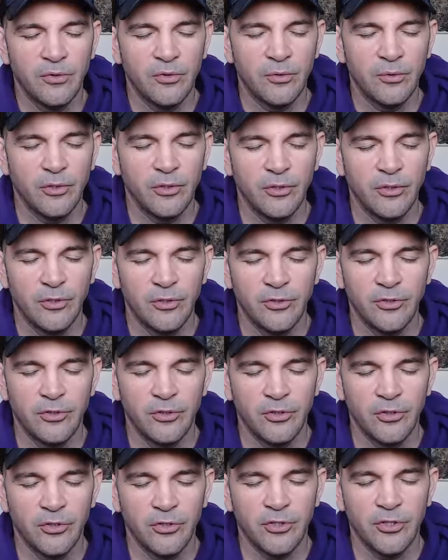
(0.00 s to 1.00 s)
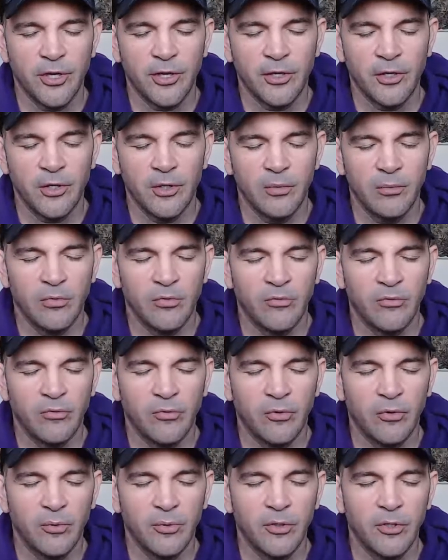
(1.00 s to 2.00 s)
do a little check in
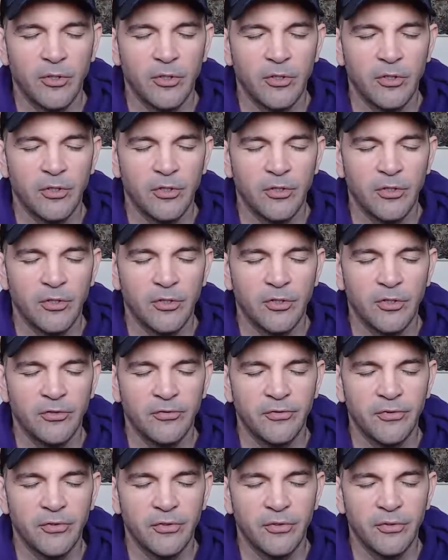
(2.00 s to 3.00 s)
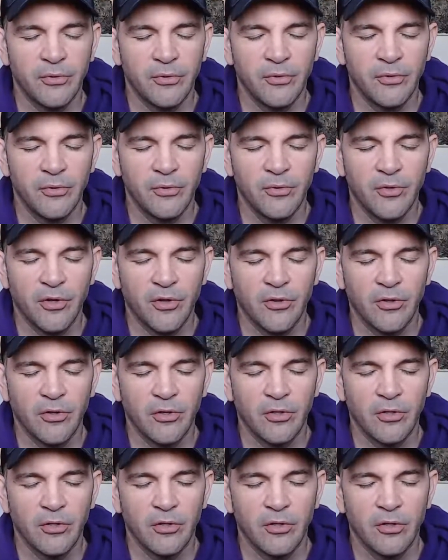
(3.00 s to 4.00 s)
before we shift to do
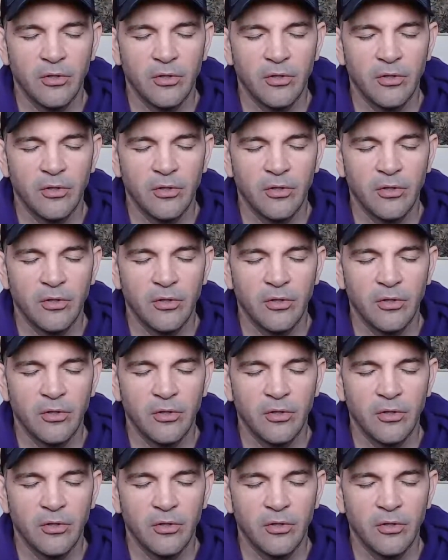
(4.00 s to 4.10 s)
nothing.